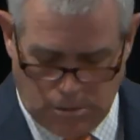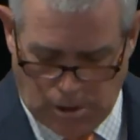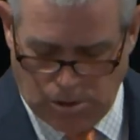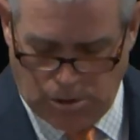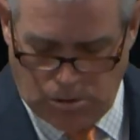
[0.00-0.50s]

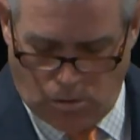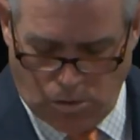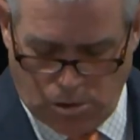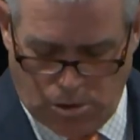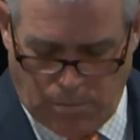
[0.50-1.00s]
has
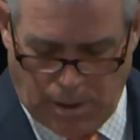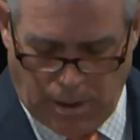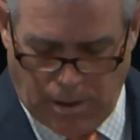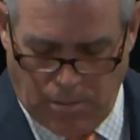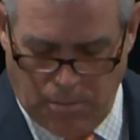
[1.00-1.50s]
endorsed the
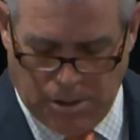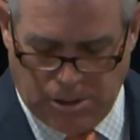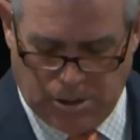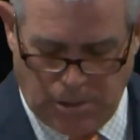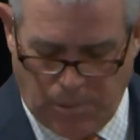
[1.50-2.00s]
plan. The
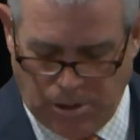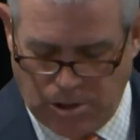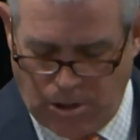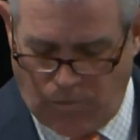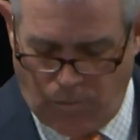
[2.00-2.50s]
Mississippi
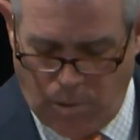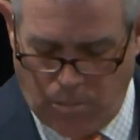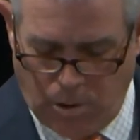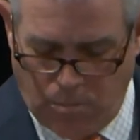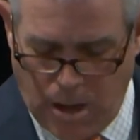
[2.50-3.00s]
Center for
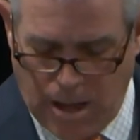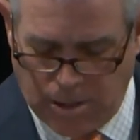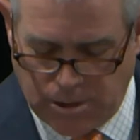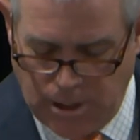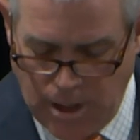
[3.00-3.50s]
Public
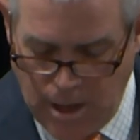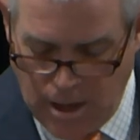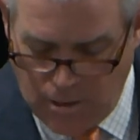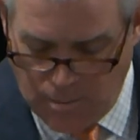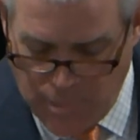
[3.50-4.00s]
Policy,
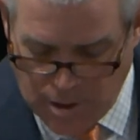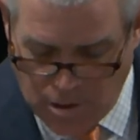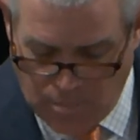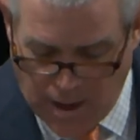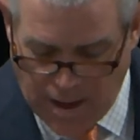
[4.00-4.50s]
the
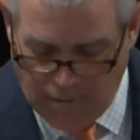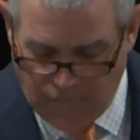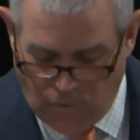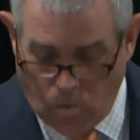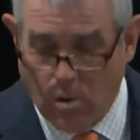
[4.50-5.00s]
Bigger Pie
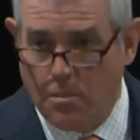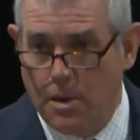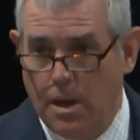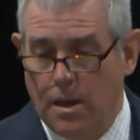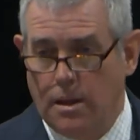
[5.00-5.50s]
Forum,
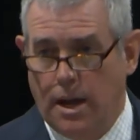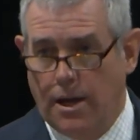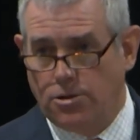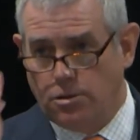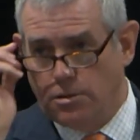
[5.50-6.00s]

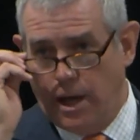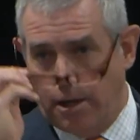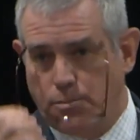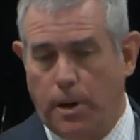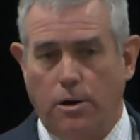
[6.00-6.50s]
National
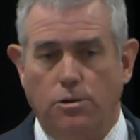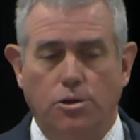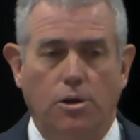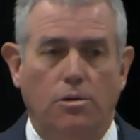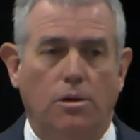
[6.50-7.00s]
Taxpayers
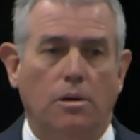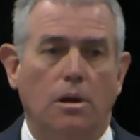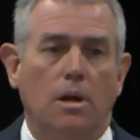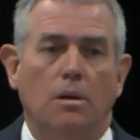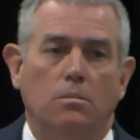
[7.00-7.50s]
Union,
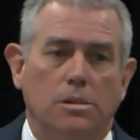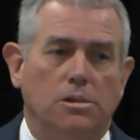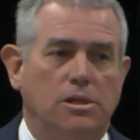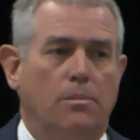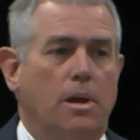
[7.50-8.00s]

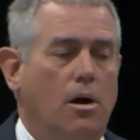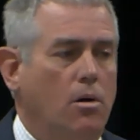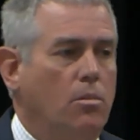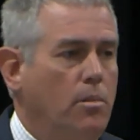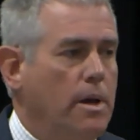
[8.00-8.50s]
Mississippi
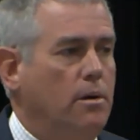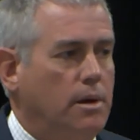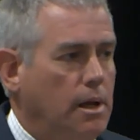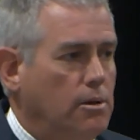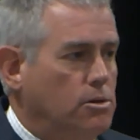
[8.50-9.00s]
Automobile
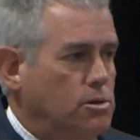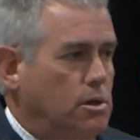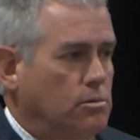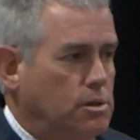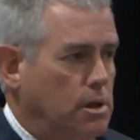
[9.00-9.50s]
Dealers
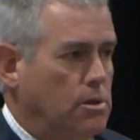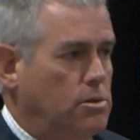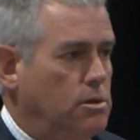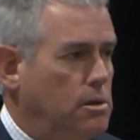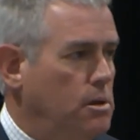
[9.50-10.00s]

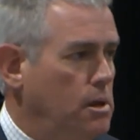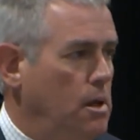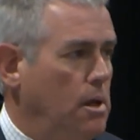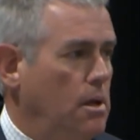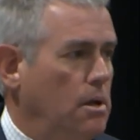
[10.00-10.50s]
Association
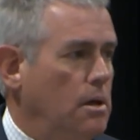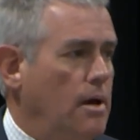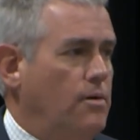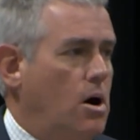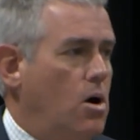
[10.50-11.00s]

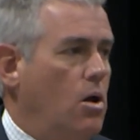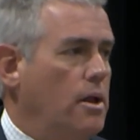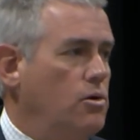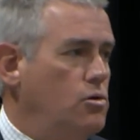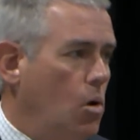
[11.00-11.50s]
have all
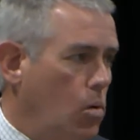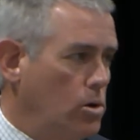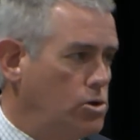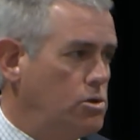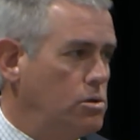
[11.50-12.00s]

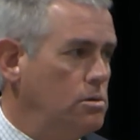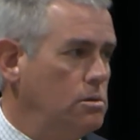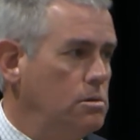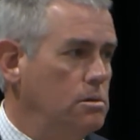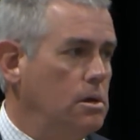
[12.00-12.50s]
endorsed
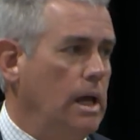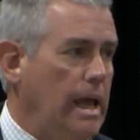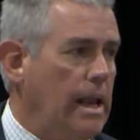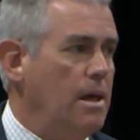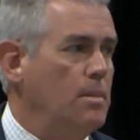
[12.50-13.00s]

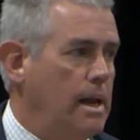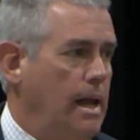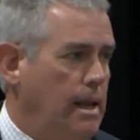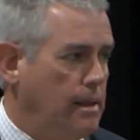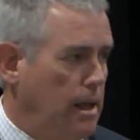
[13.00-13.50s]

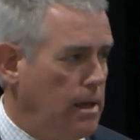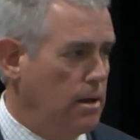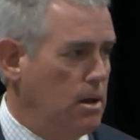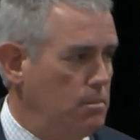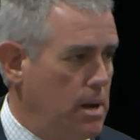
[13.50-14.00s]
eliminating the
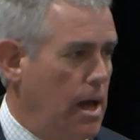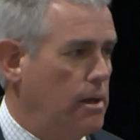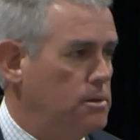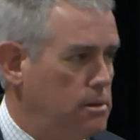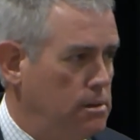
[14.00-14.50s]
income tax.